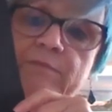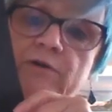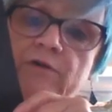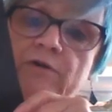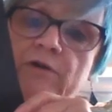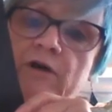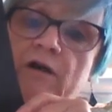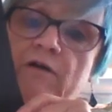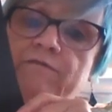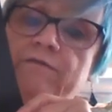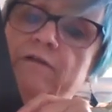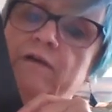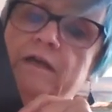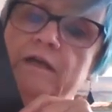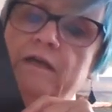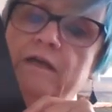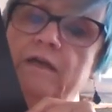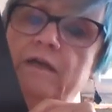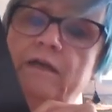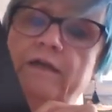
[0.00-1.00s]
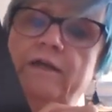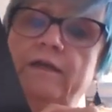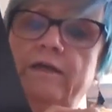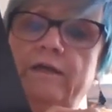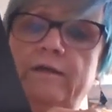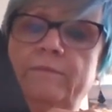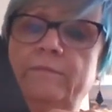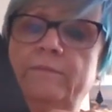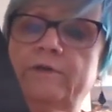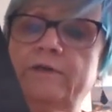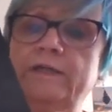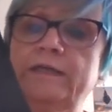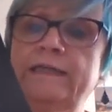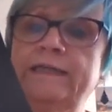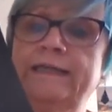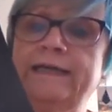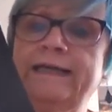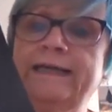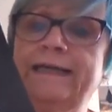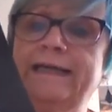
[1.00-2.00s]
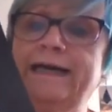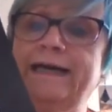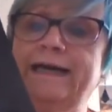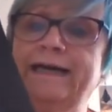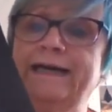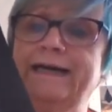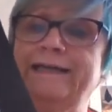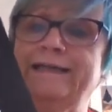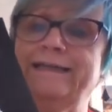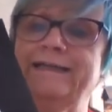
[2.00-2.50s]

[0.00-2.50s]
more of. Morning, Nicola.